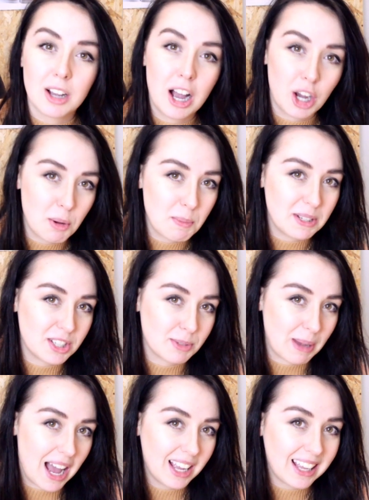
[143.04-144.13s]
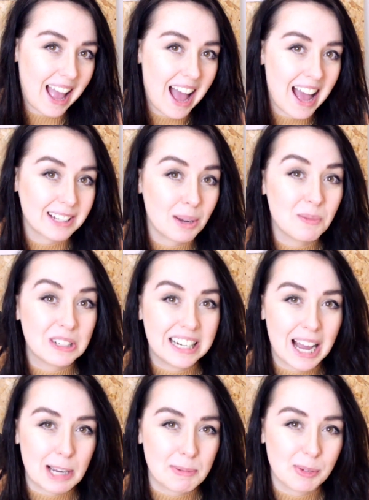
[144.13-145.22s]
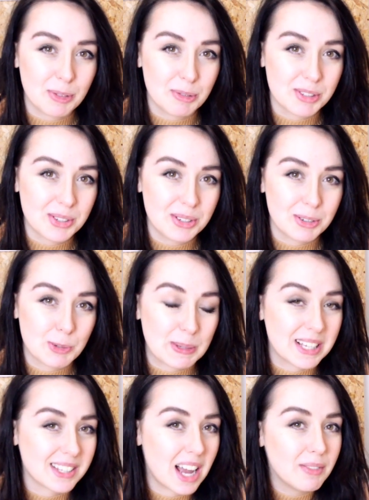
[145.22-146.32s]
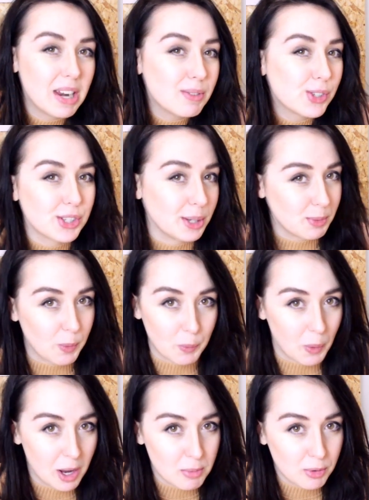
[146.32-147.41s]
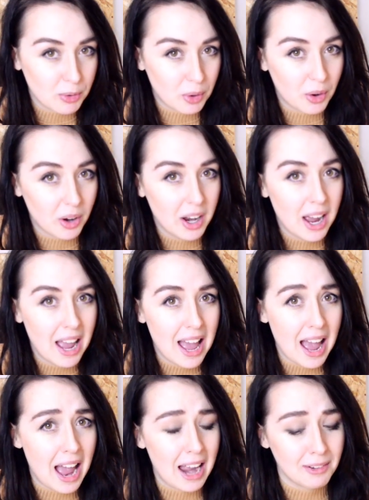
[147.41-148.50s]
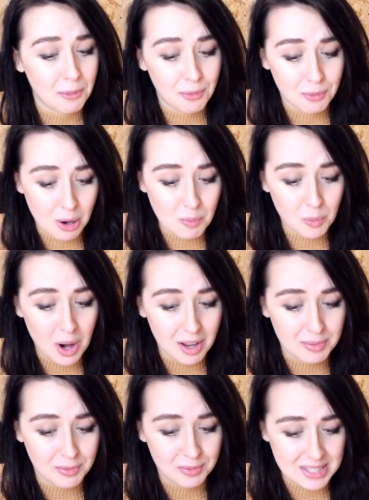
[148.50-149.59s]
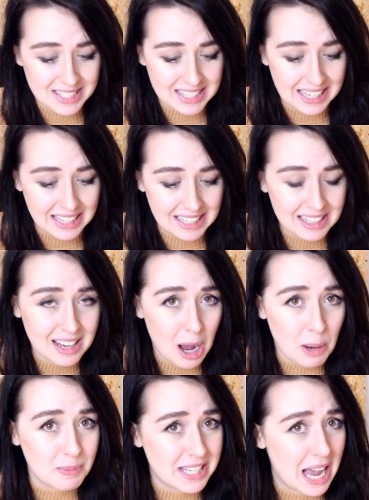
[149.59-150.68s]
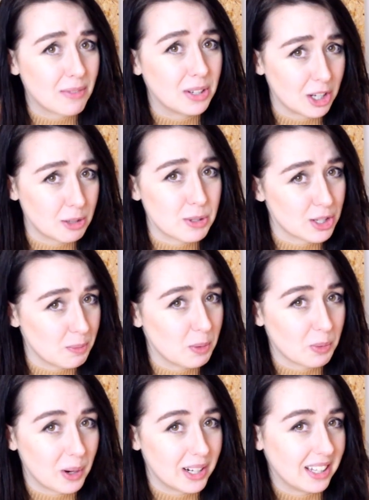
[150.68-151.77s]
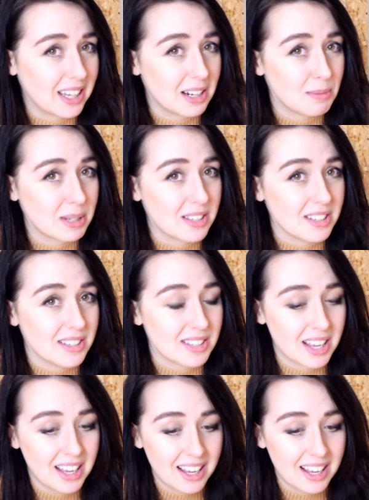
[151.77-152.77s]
I got my pictures back and I'm really happy with the results because I've never souped with wine before, and from what I've seen I'm definitely going to be souping with wine again because